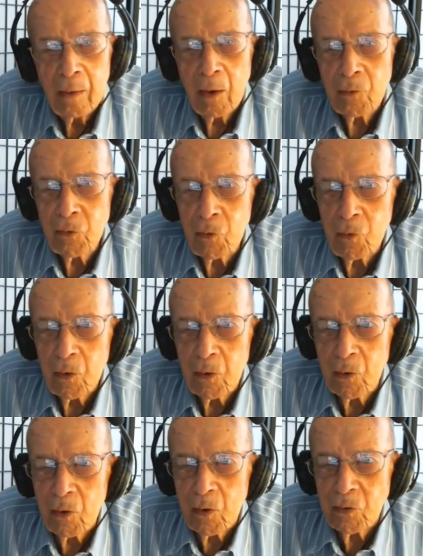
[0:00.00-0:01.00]
Now, through the
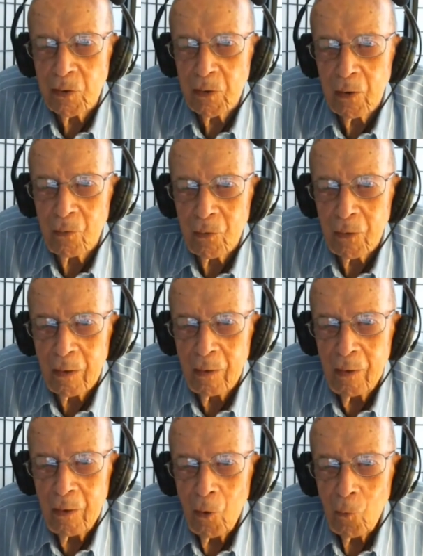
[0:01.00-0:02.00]
courtesy of
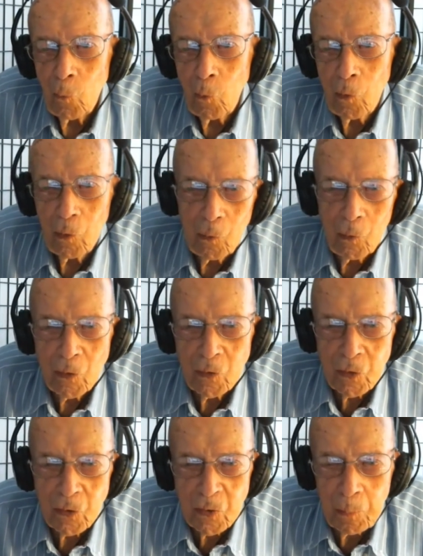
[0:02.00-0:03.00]
the
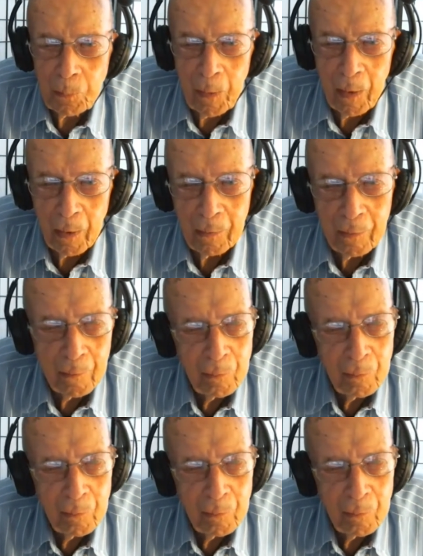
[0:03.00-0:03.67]
warlords in Japan,